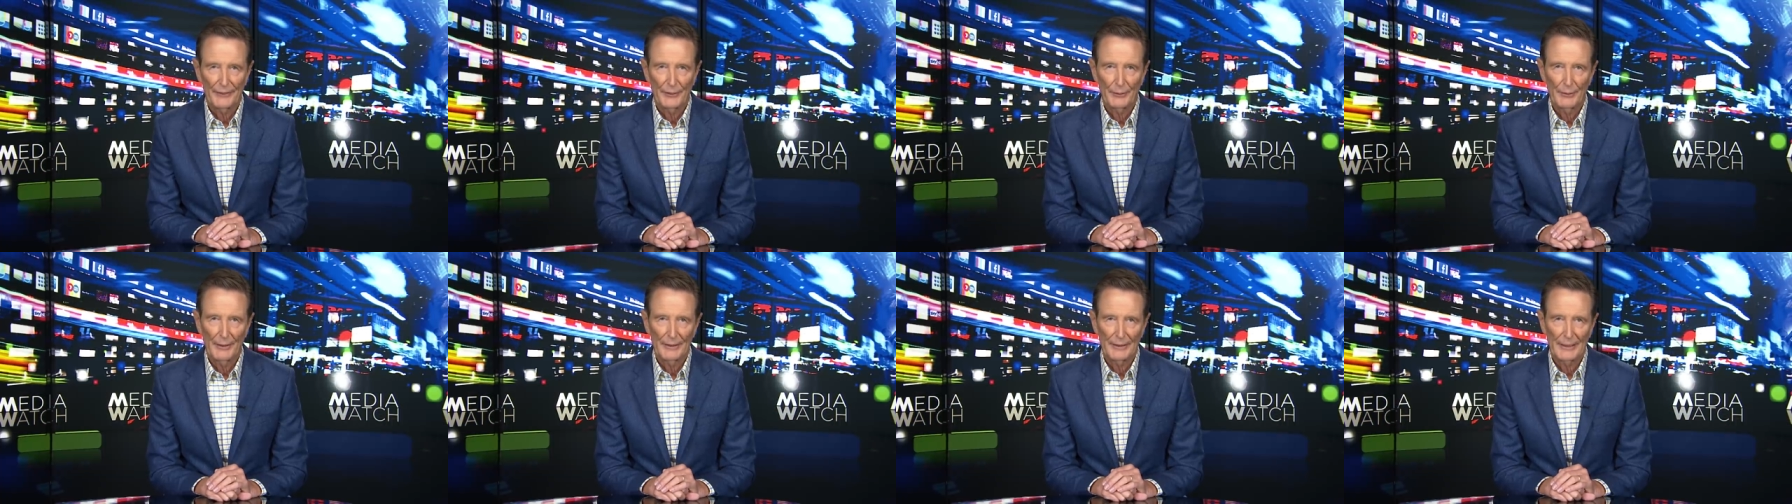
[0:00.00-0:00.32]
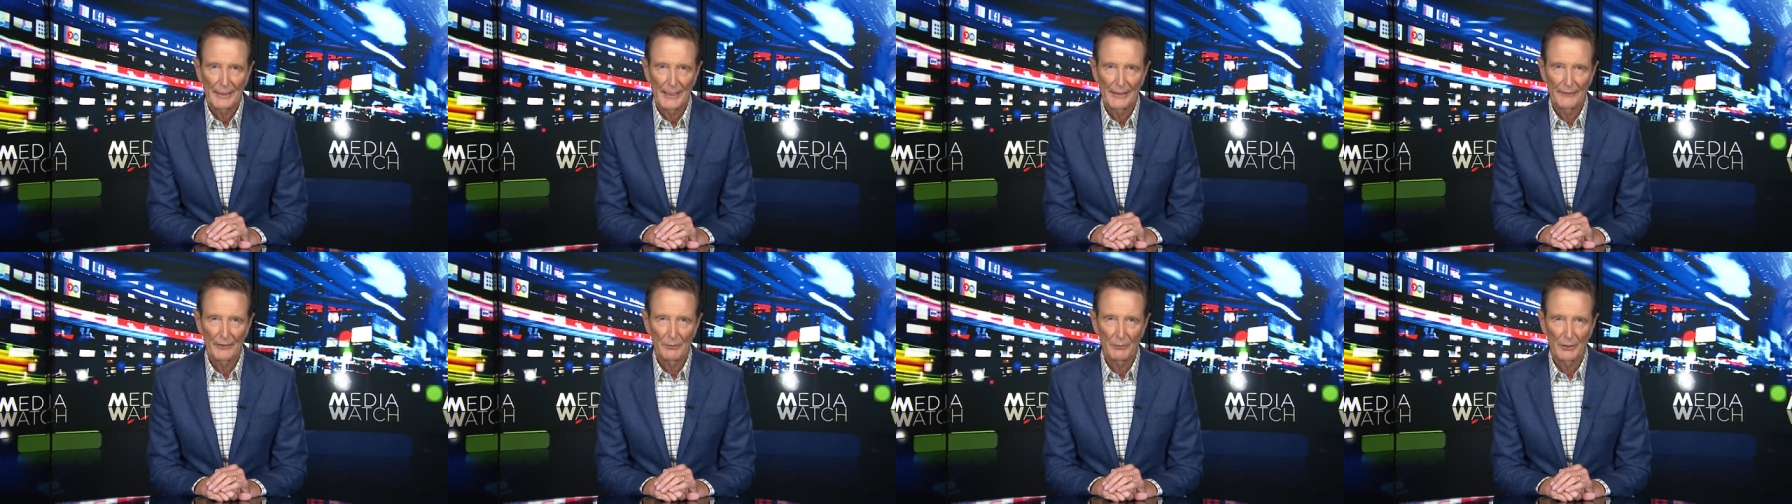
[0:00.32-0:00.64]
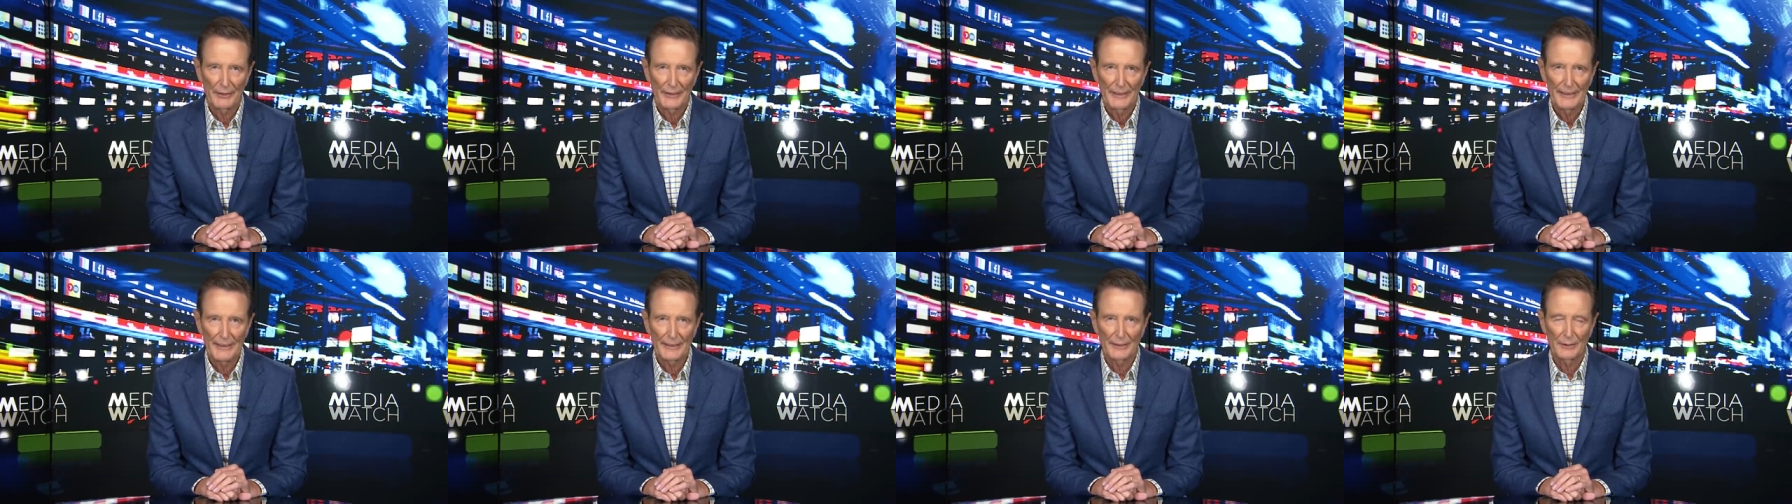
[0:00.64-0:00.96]
to uncover
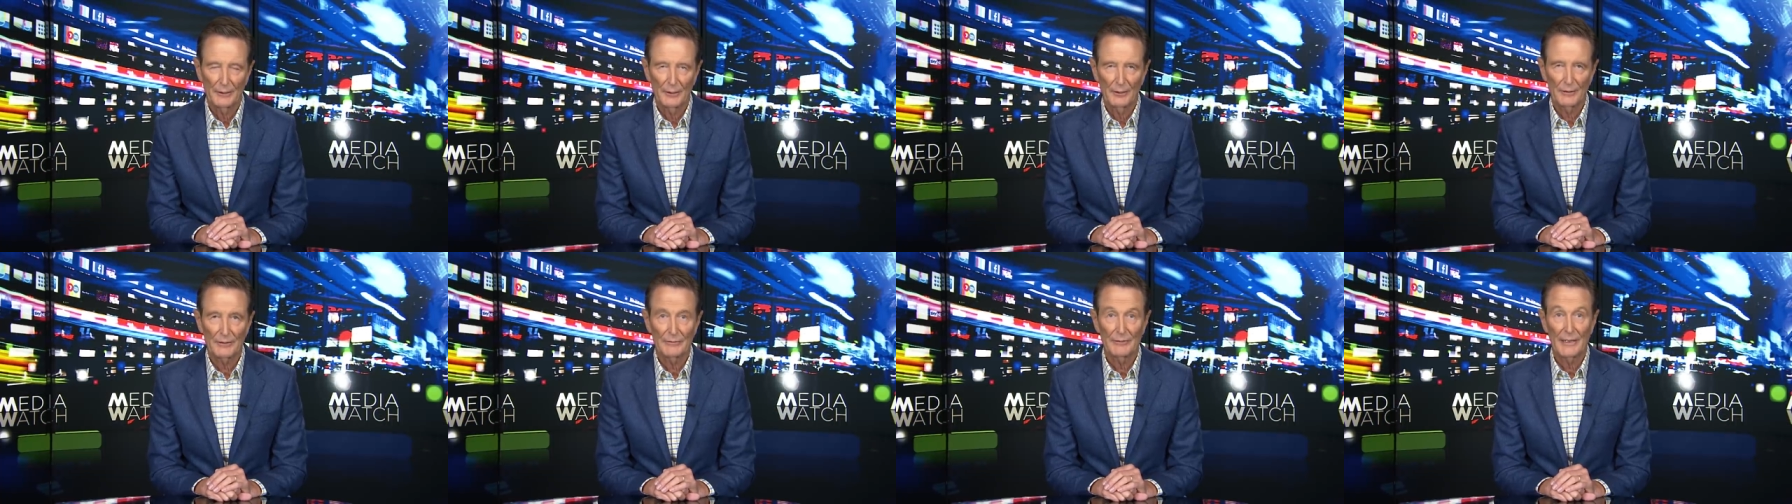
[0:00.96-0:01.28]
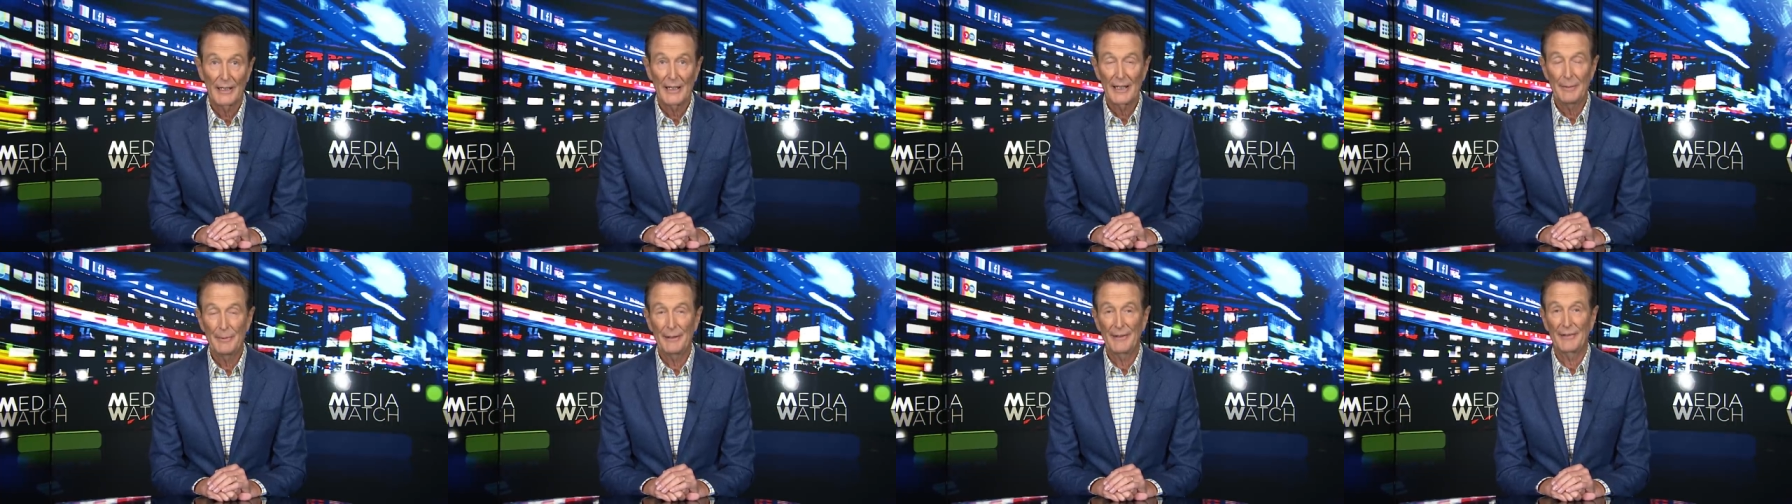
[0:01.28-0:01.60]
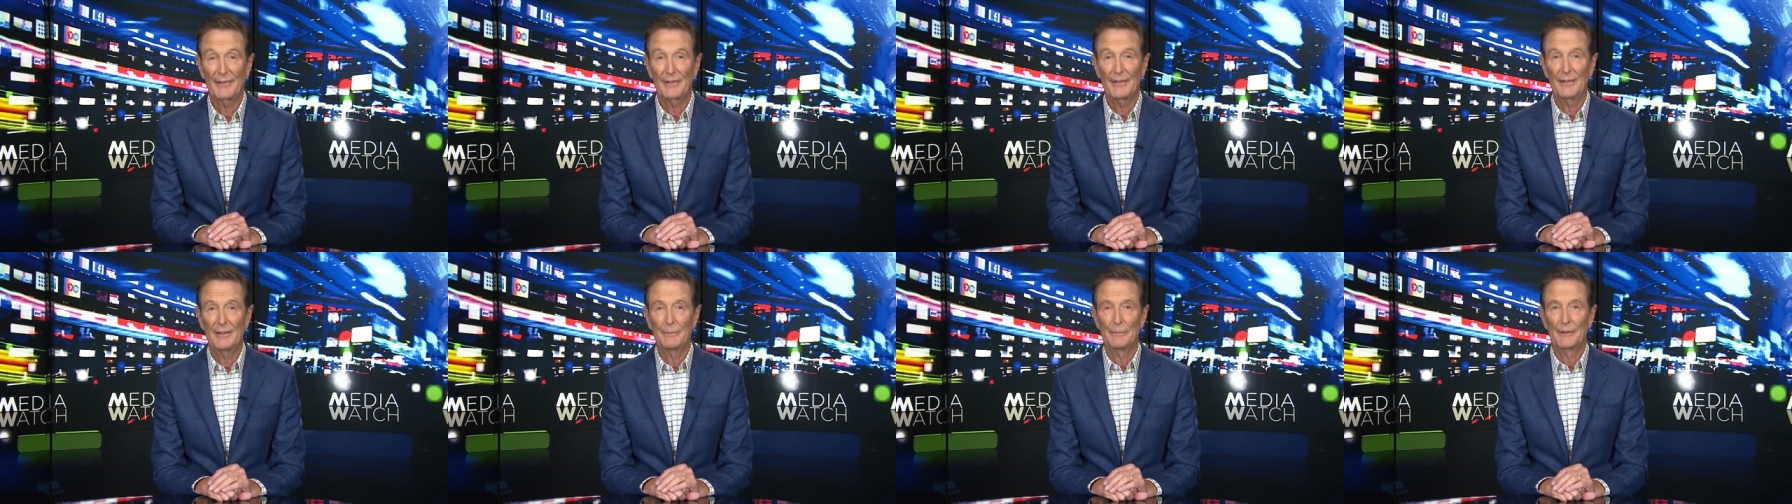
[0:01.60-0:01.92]
what he called
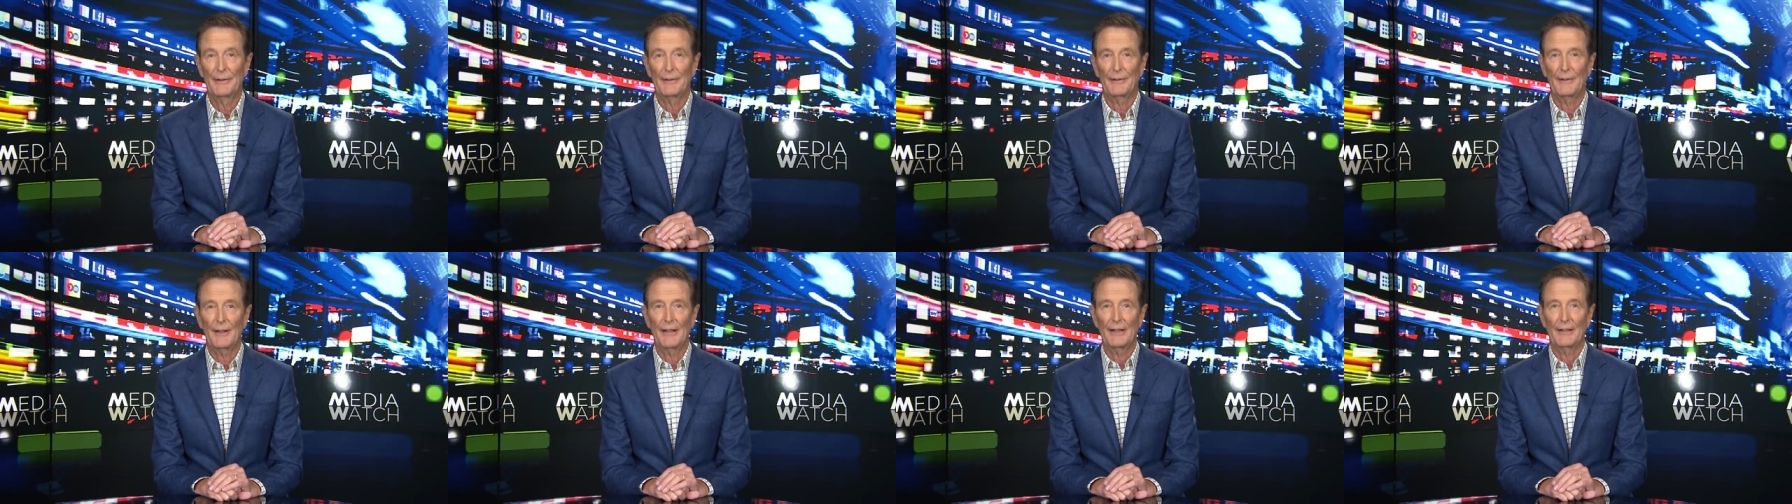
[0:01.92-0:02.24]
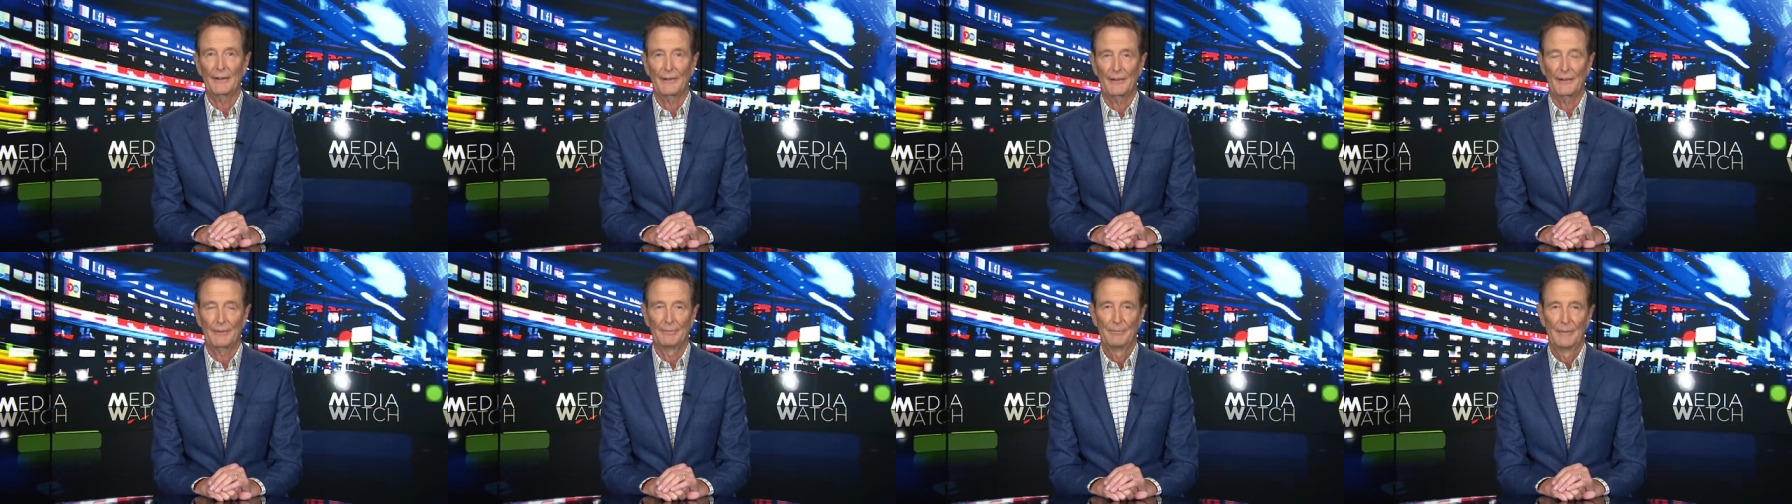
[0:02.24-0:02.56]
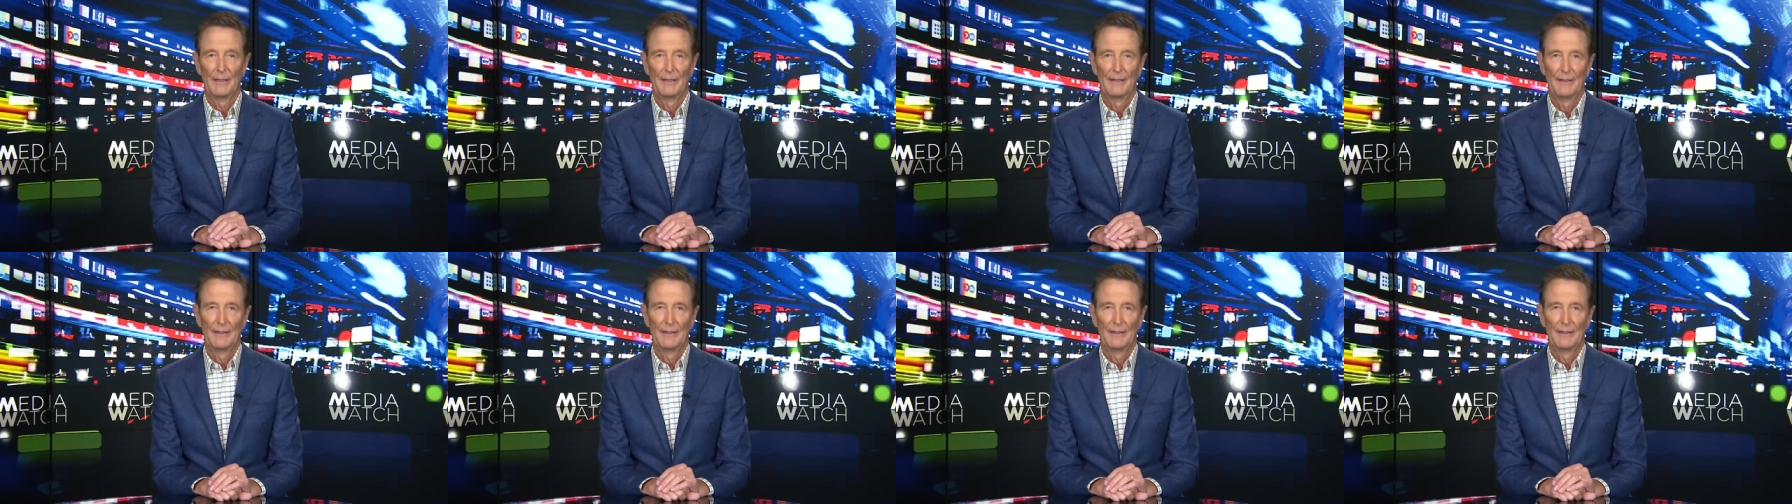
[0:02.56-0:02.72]
ABC mistakes